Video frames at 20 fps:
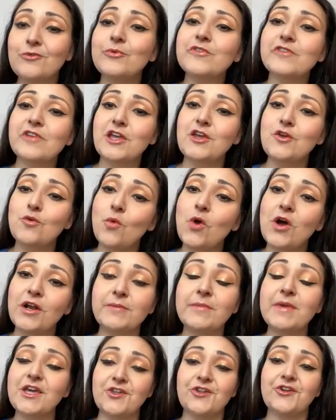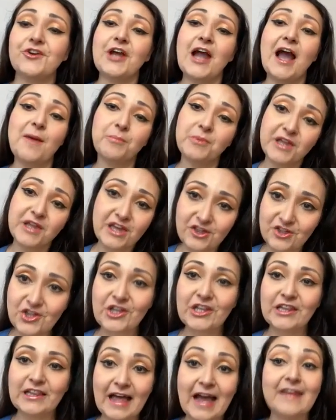is like you want to make sure your
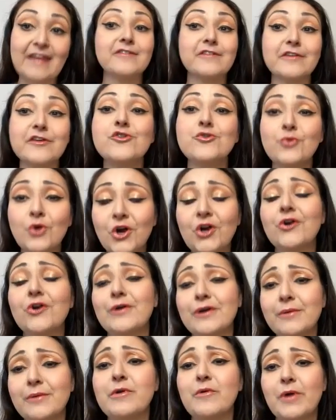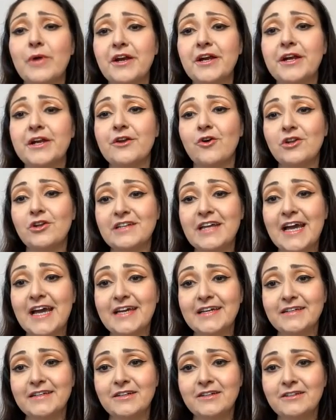application lasts because you are going to be wearing it all day.